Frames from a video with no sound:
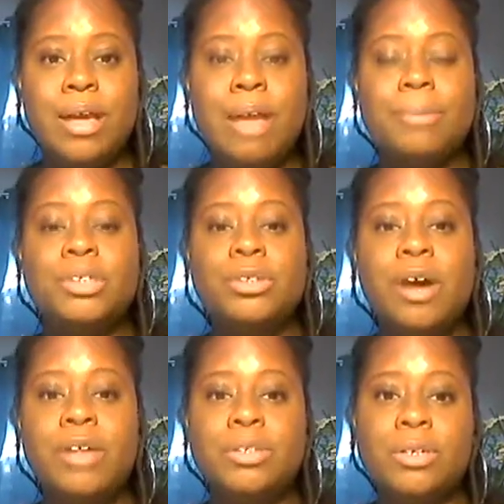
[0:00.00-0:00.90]
But you
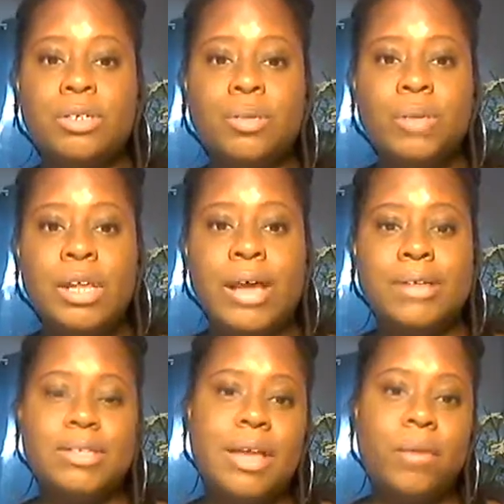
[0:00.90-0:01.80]
also need to
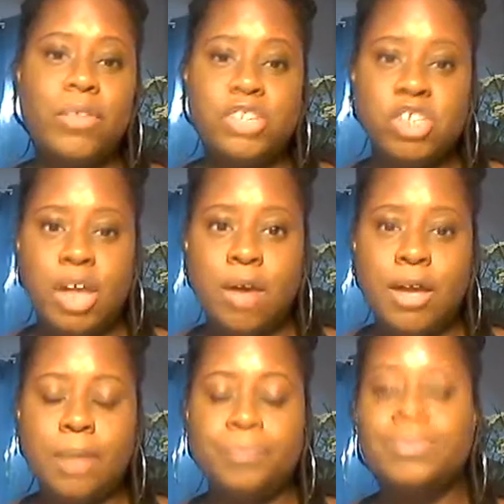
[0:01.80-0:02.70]
realize that with
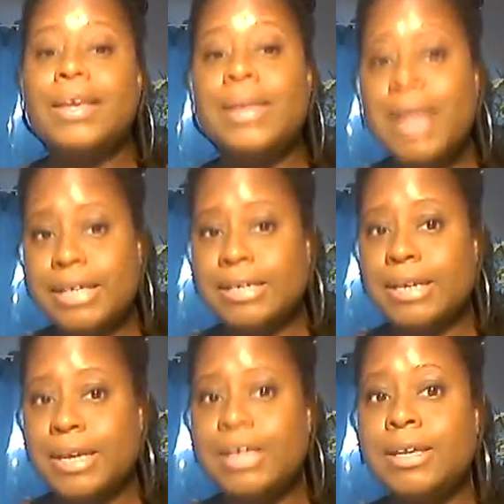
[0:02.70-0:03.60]
sharing, yes,
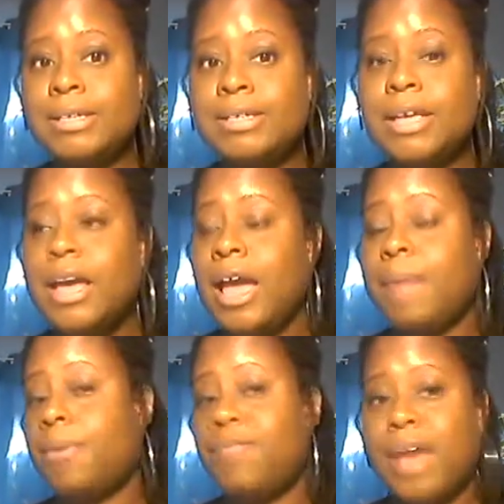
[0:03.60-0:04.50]
it is
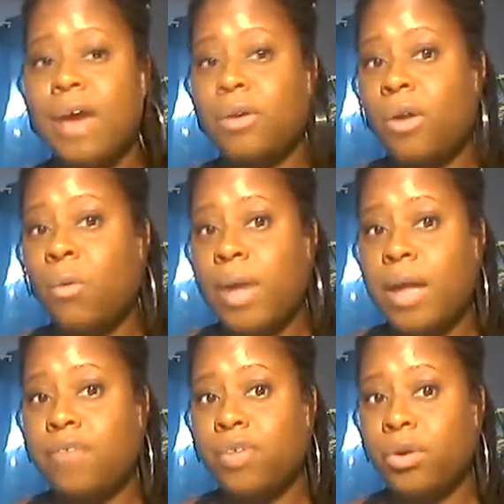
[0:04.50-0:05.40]
a profound
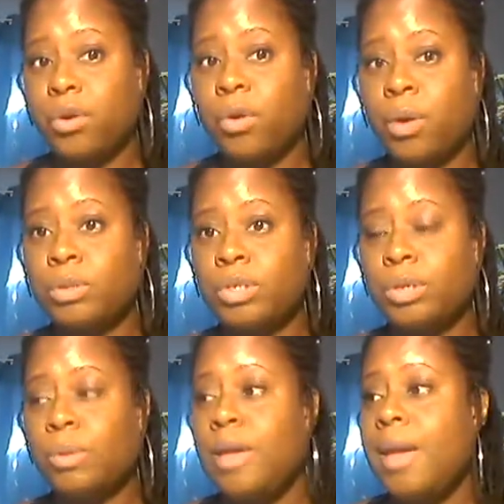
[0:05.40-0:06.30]
way for you to grow
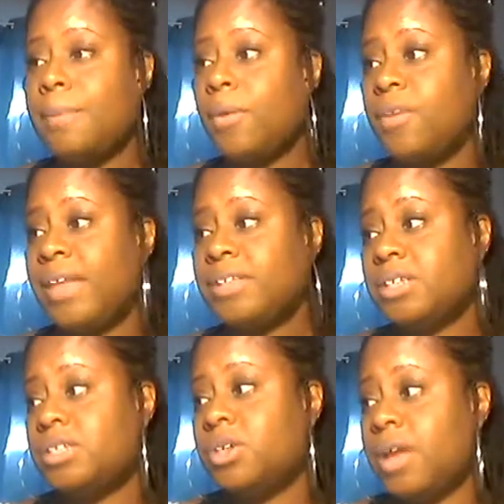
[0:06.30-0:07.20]
too. But when that
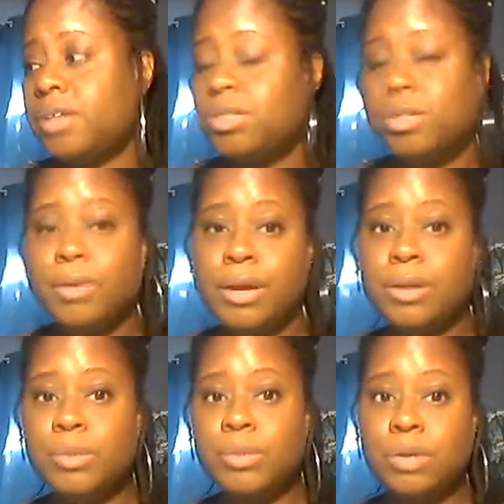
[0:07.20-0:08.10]
sister next to you
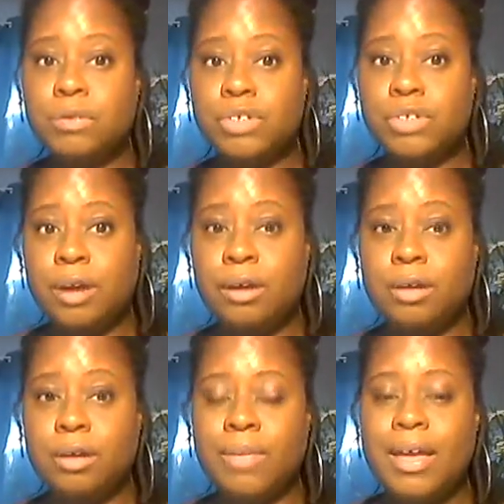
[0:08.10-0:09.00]
hears what you've
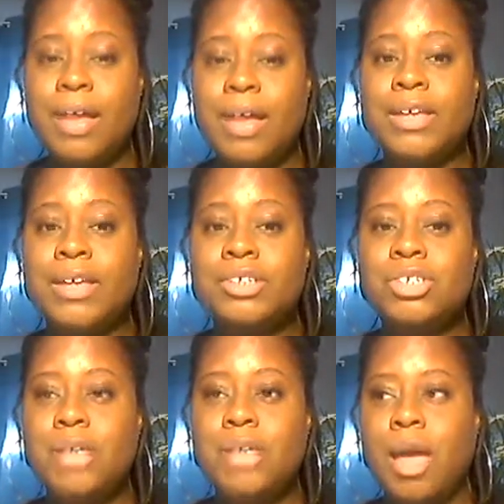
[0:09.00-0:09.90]
shared, then
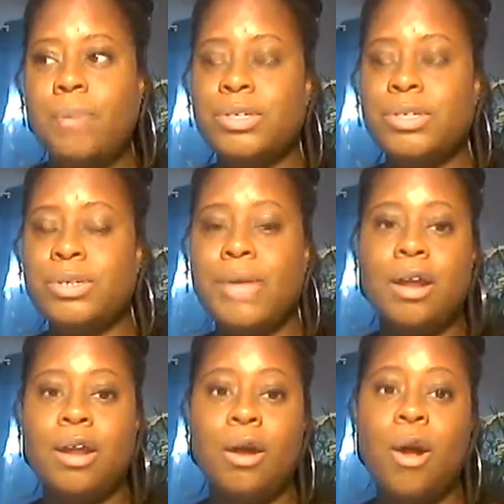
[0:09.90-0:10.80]
she's able to
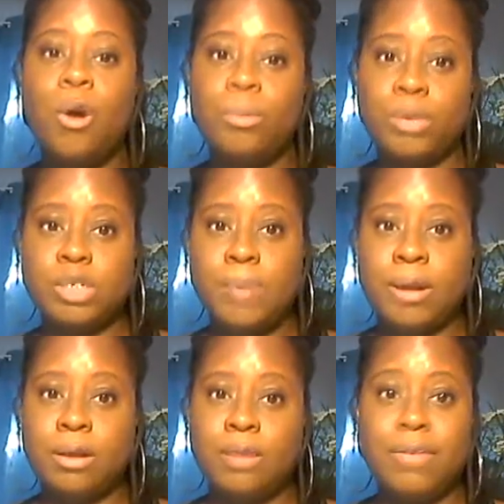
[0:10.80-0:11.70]
gain her own
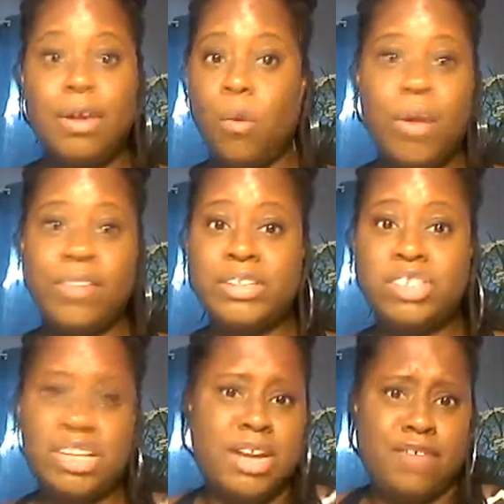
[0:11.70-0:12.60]
perspective in a way that
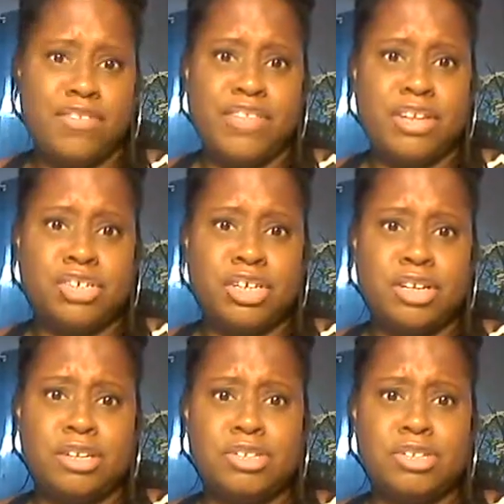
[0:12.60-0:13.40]
she didn't even think she